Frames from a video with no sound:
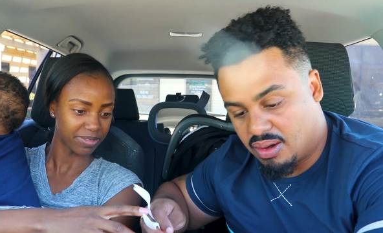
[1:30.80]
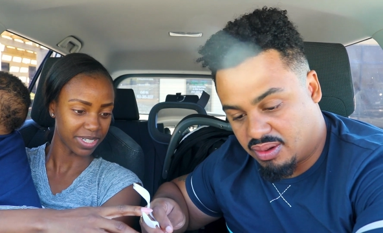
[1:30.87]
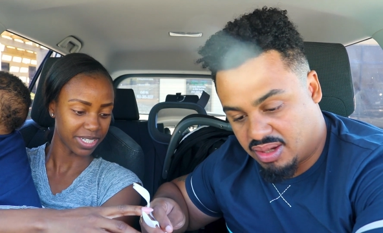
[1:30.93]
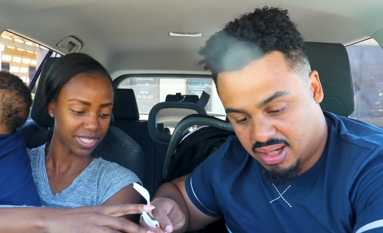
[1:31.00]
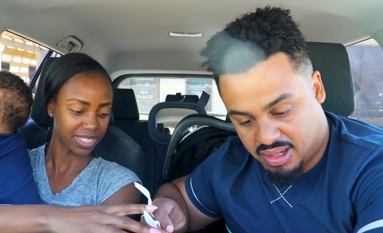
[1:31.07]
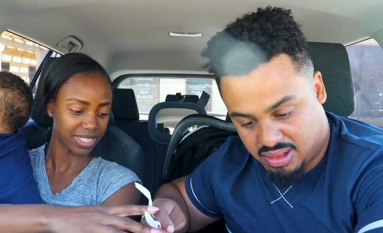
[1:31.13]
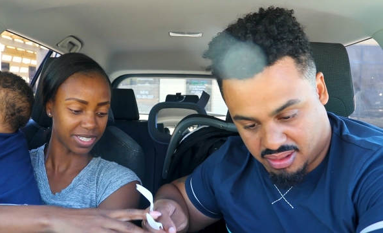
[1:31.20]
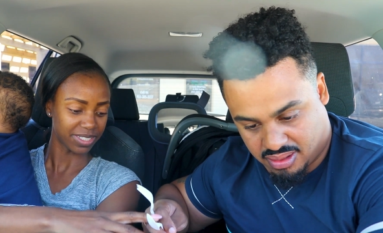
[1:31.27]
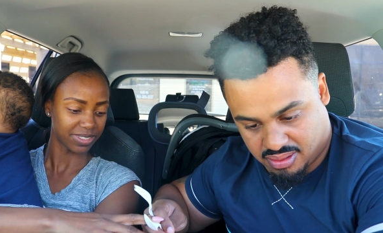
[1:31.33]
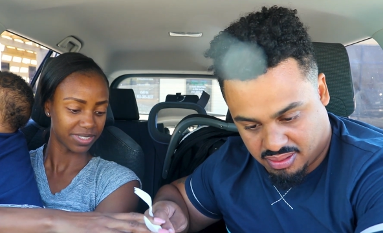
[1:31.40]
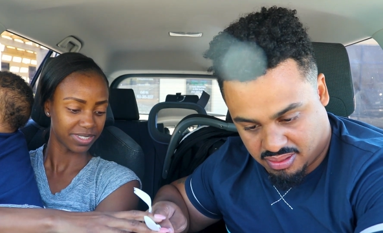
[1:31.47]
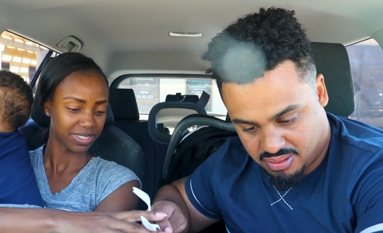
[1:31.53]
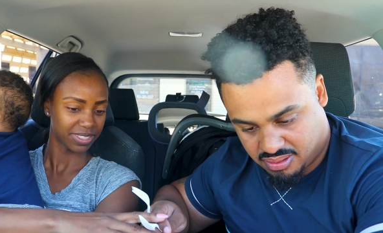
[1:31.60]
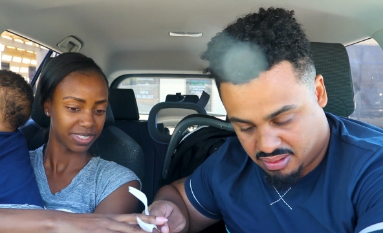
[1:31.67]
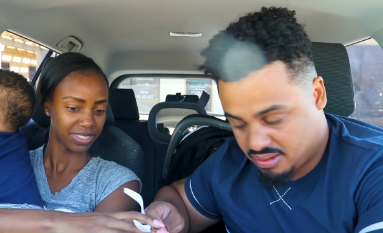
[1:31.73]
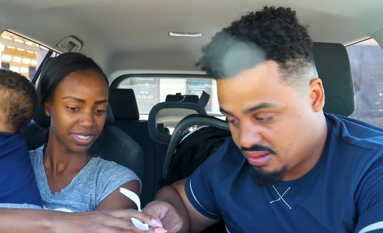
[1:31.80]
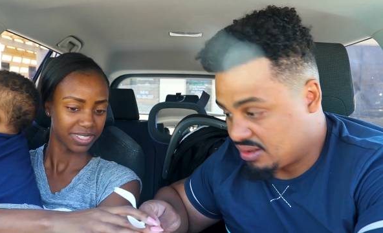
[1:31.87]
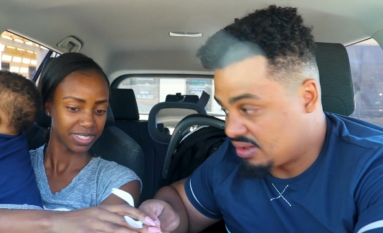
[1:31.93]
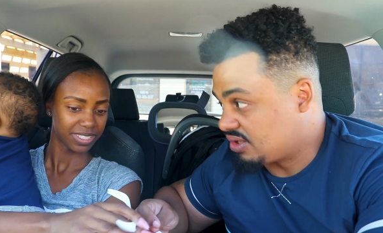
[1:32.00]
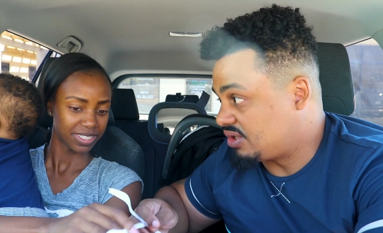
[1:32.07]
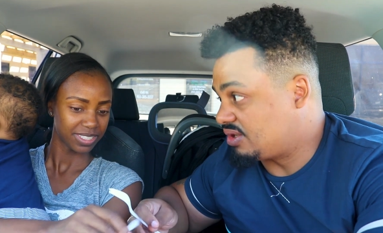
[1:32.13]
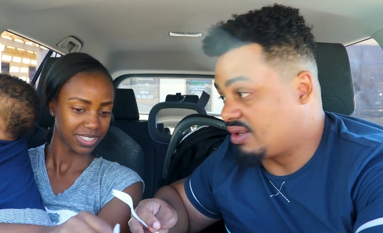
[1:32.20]
Speaker 1: Okay.
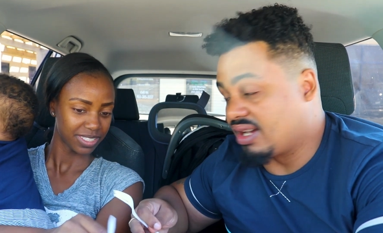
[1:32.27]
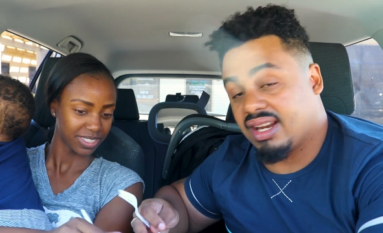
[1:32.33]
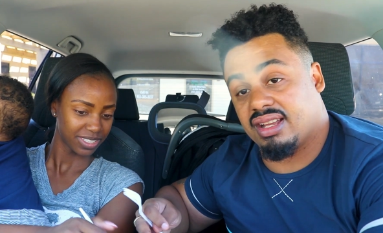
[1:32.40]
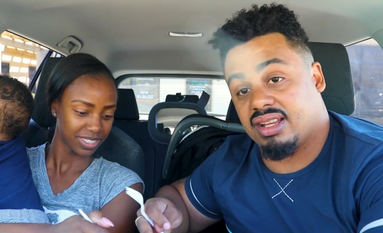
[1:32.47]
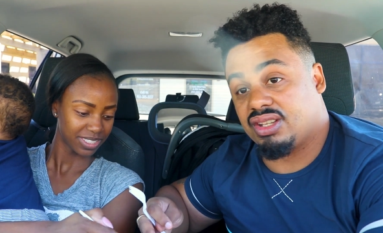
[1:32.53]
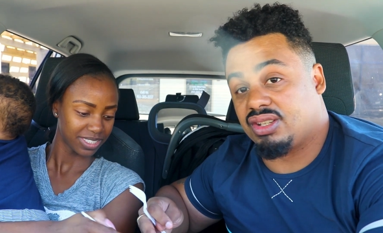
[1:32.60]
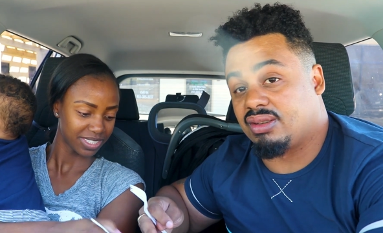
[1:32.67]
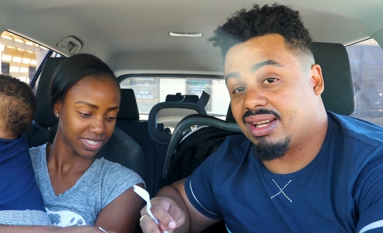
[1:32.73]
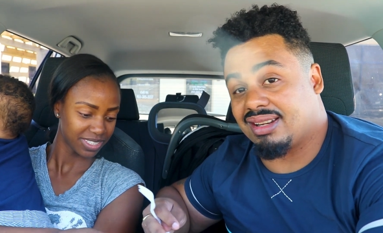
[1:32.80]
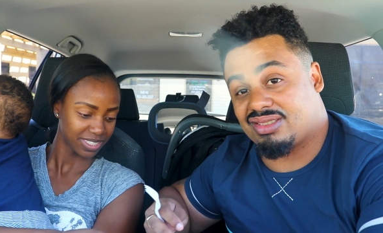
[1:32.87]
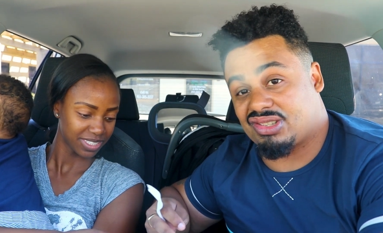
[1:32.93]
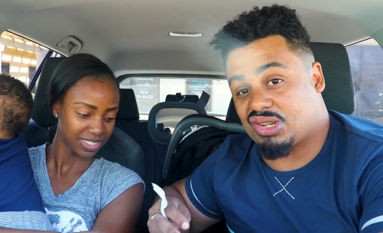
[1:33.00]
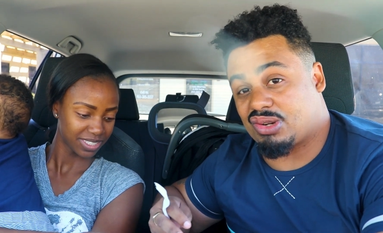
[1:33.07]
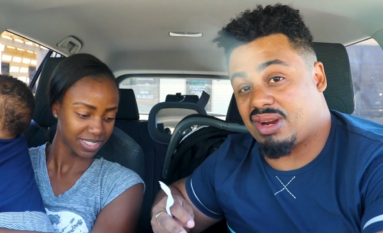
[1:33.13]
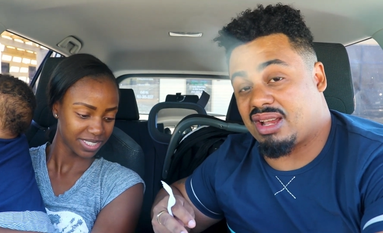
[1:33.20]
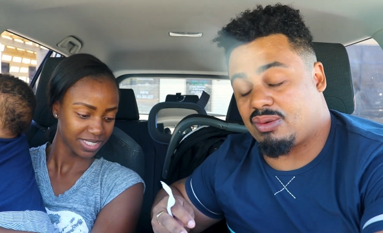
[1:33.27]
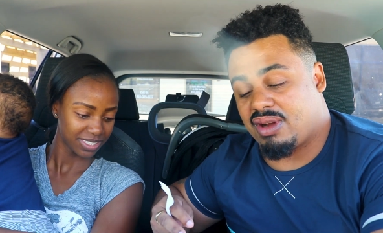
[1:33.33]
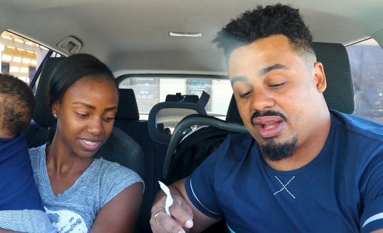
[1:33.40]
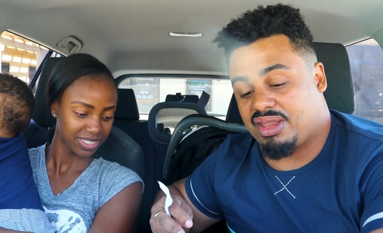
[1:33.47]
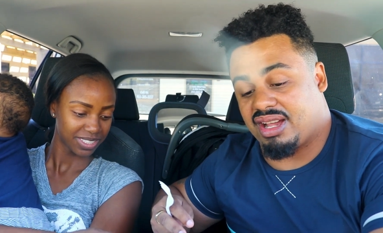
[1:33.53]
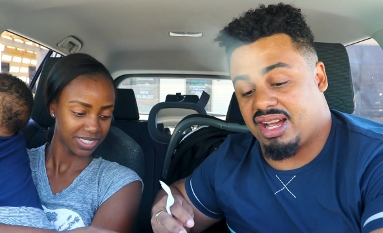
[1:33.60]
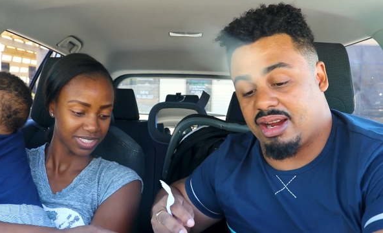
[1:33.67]
Right, you gotta strike
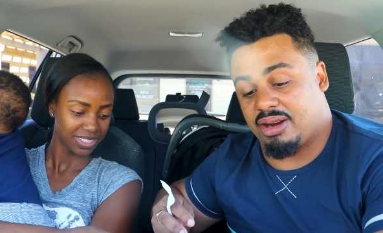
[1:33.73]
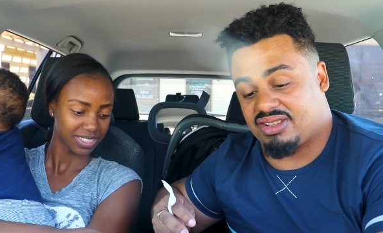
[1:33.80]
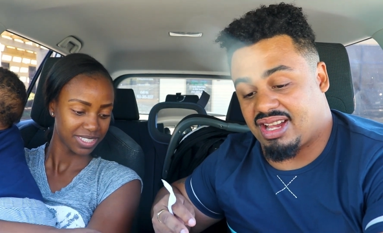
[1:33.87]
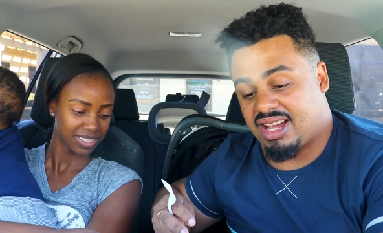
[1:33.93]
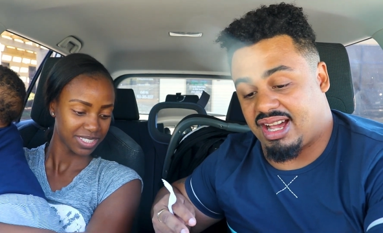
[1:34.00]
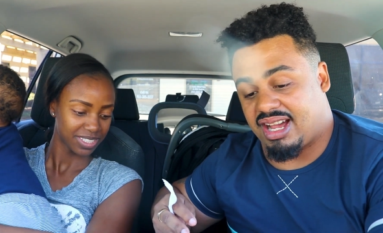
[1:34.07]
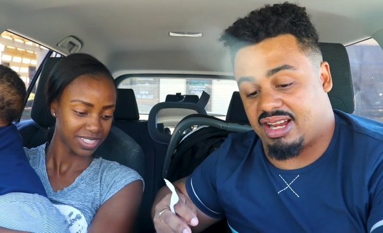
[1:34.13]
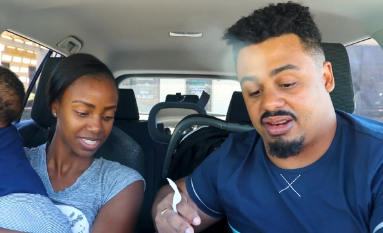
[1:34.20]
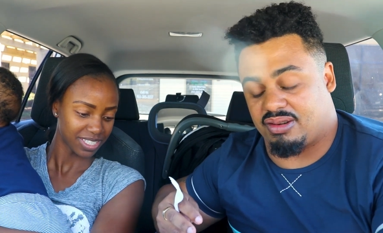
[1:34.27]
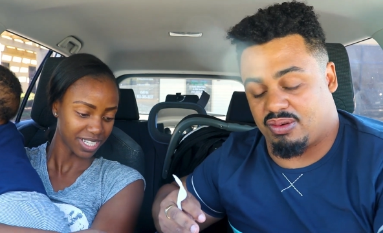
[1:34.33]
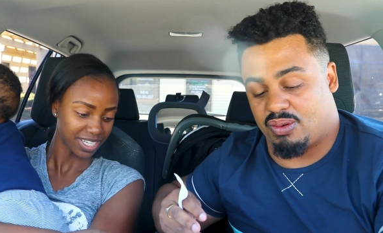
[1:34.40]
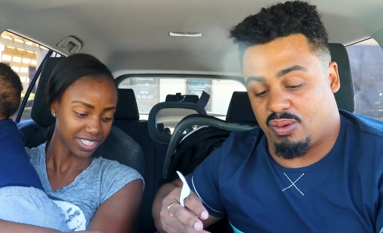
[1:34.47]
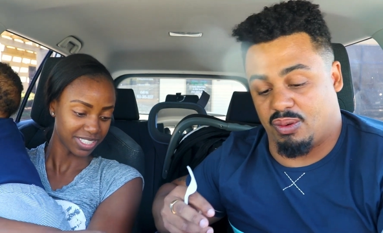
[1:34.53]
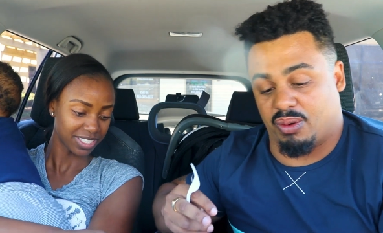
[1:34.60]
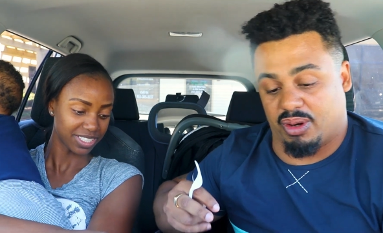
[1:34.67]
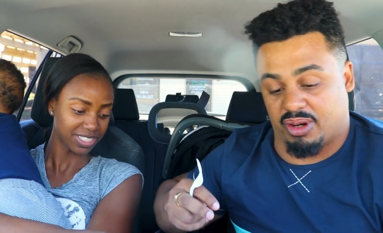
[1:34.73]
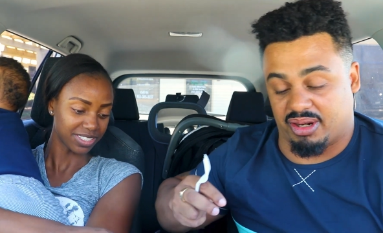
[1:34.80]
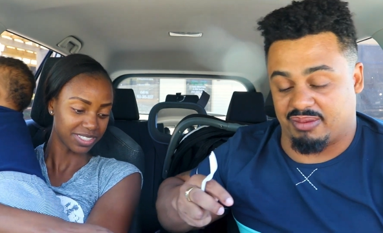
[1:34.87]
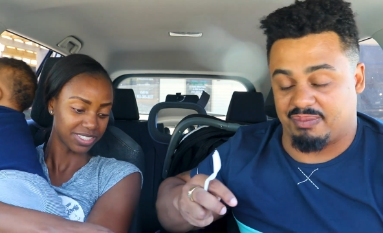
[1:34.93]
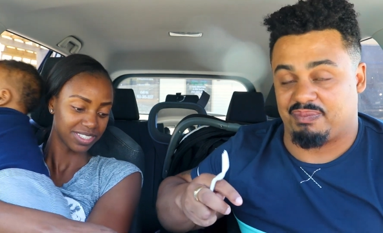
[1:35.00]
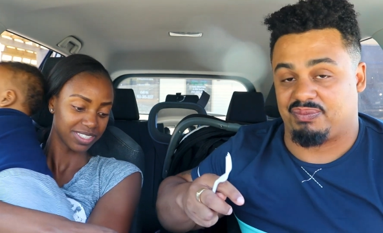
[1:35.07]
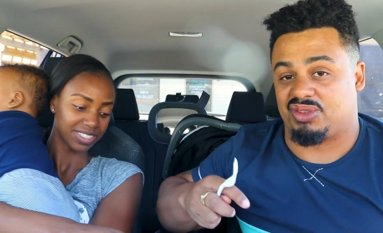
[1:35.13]
while the iron's hot,
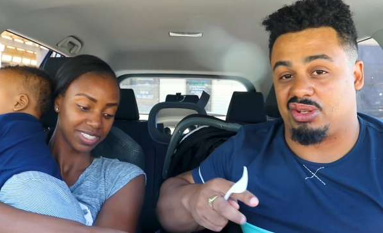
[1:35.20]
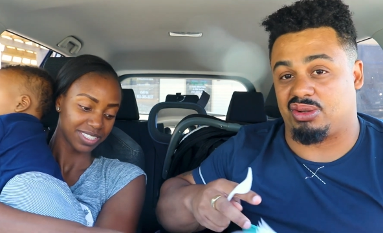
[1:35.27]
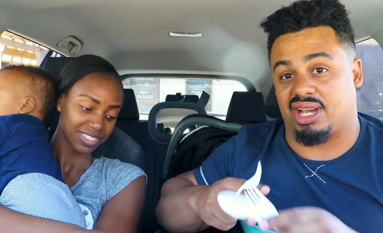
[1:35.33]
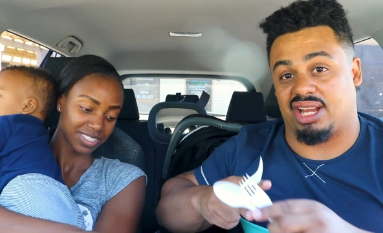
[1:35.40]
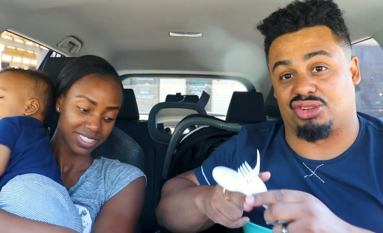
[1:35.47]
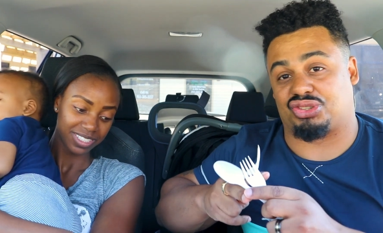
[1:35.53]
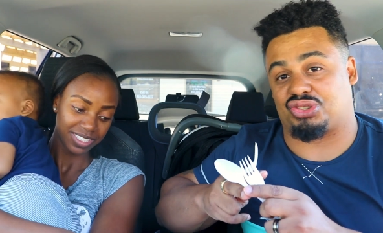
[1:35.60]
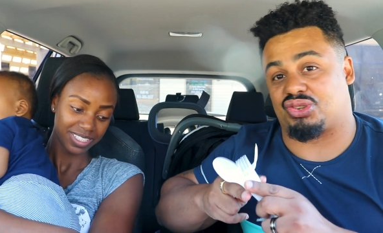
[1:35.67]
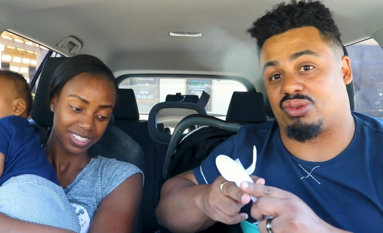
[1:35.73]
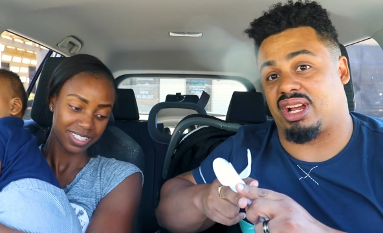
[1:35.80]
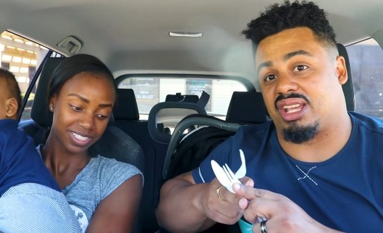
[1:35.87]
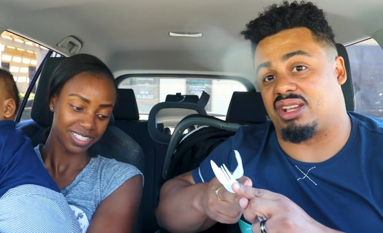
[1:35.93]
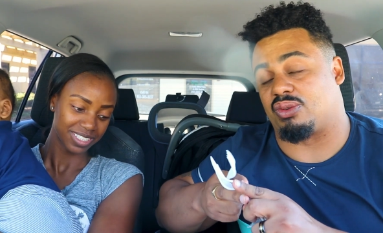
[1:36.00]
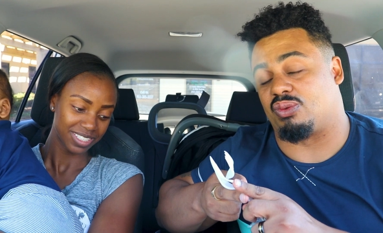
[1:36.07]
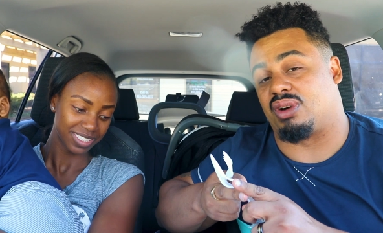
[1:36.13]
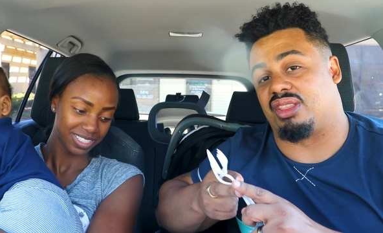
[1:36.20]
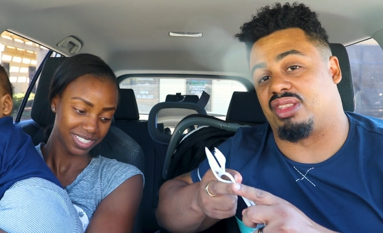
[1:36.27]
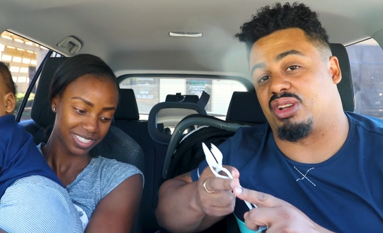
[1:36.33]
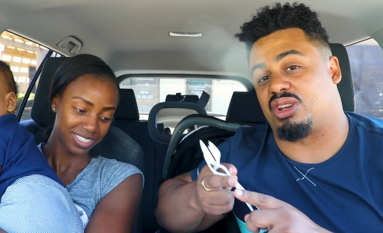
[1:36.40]
or you gotta strike while the